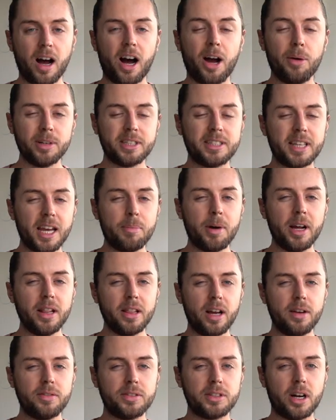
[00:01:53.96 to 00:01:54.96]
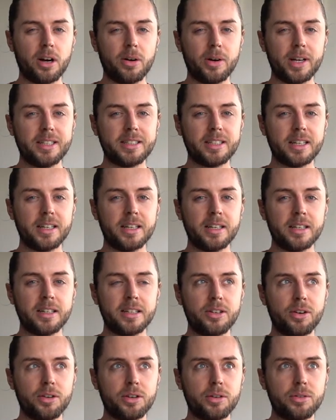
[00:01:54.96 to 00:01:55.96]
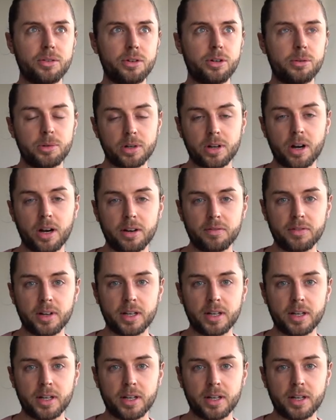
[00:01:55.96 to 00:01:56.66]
not your normal kind of